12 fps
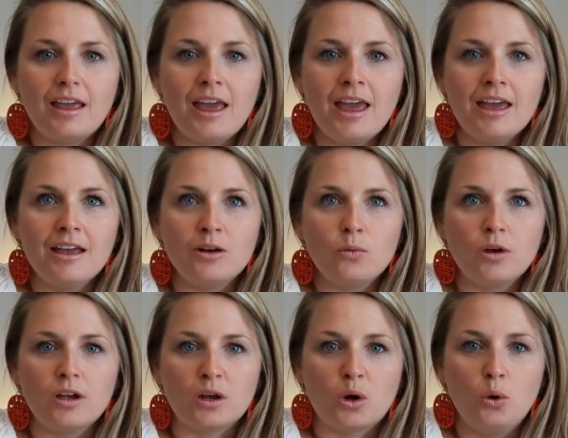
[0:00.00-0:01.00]
And we're
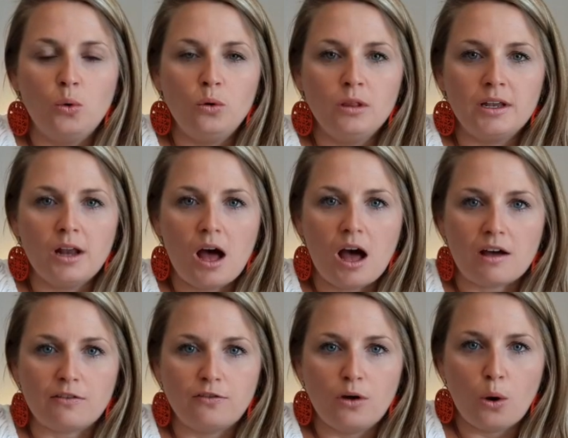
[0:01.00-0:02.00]
going to cool it
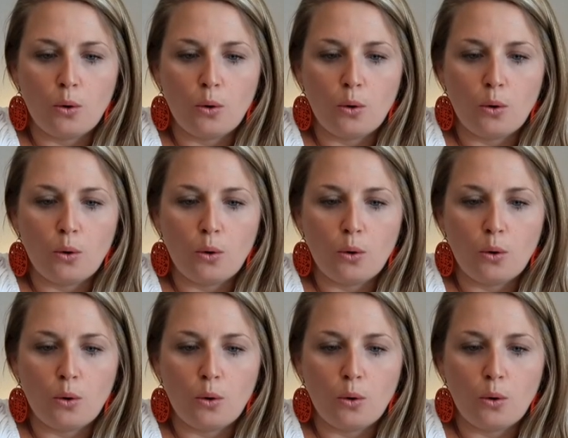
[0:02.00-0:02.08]
off.